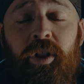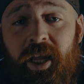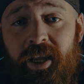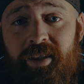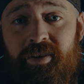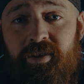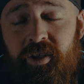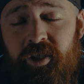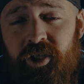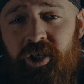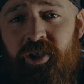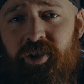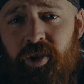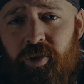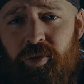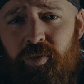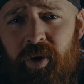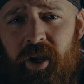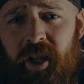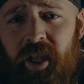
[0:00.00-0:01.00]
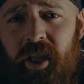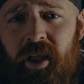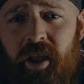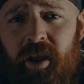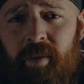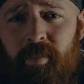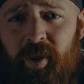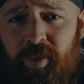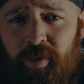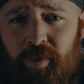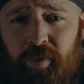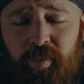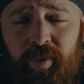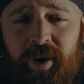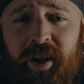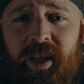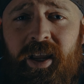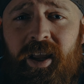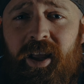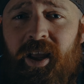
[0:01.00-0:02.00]
lights than just the 3, but
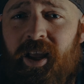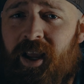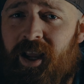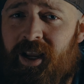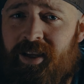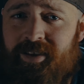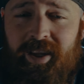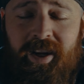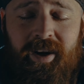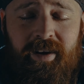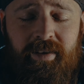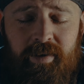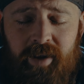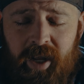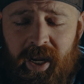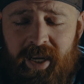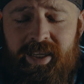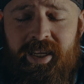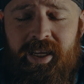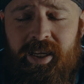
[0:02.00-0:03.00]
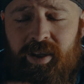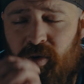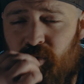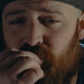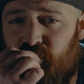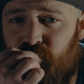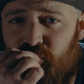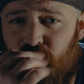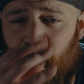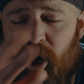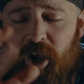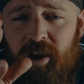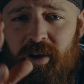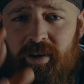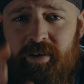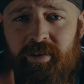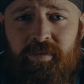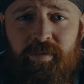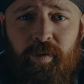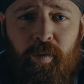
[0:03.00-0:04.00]
3 is like ideal
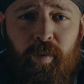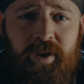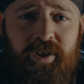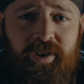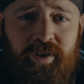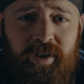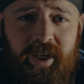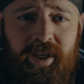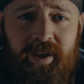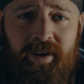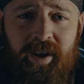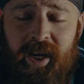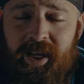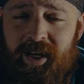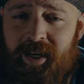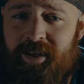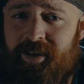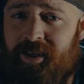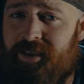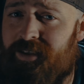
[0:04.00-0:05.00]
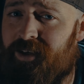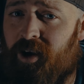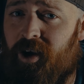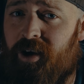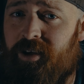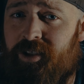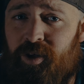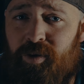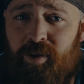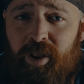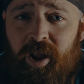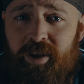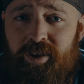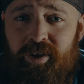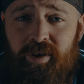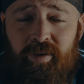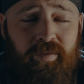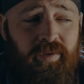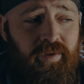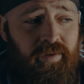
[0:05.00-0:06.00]
for what you need, and it doesn't cost a whole lot.
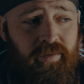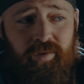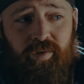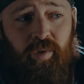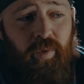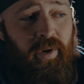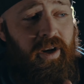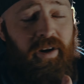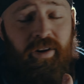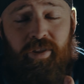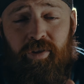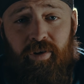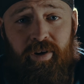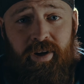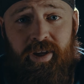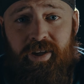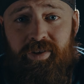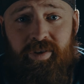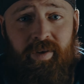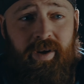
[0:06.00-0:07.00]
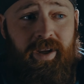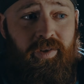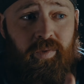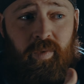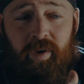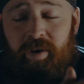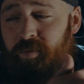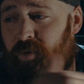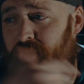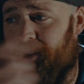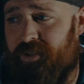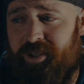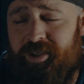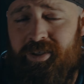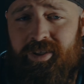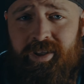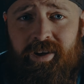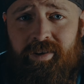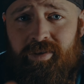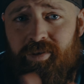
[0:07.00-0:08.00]
So 20 to 30, so I get 20, 40,
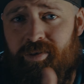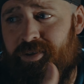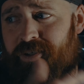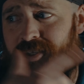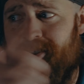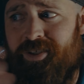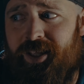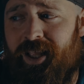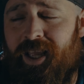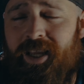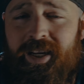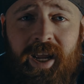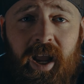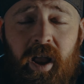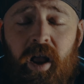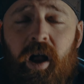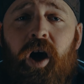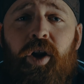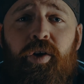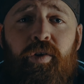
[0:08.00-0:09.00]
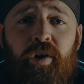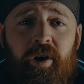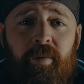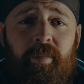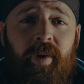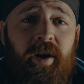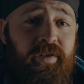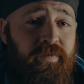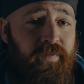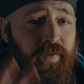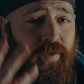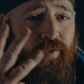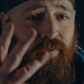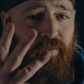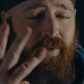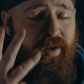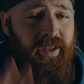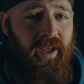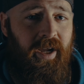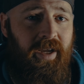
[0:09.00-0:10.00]
60, or 36 to 90, under $100 for
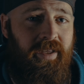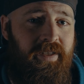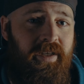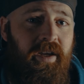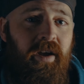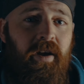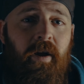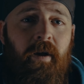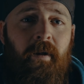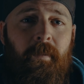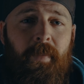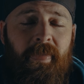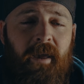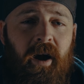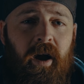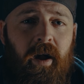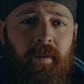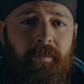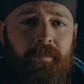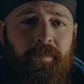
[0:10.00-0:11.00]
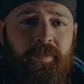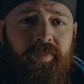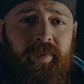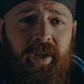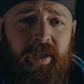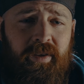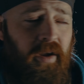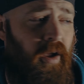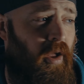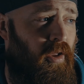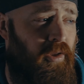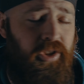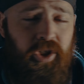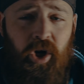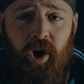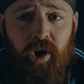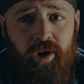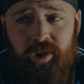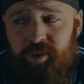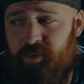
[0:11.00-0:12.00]
3 lights. That all
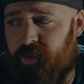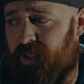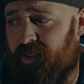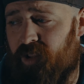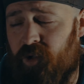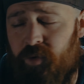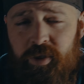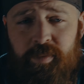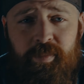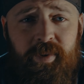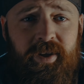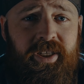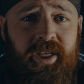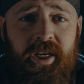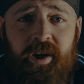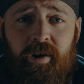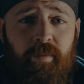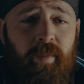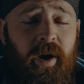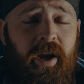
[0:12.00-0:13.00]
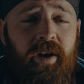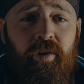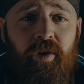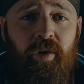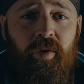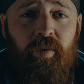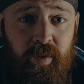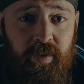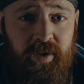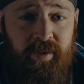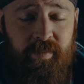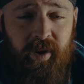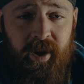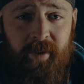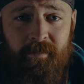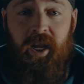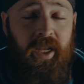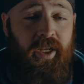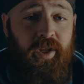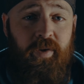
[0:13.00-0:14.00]
charge with either USB-C or micro
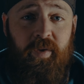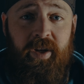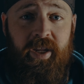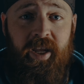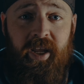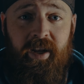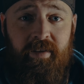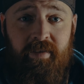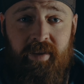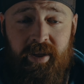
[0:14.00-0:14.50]
USB, and you can get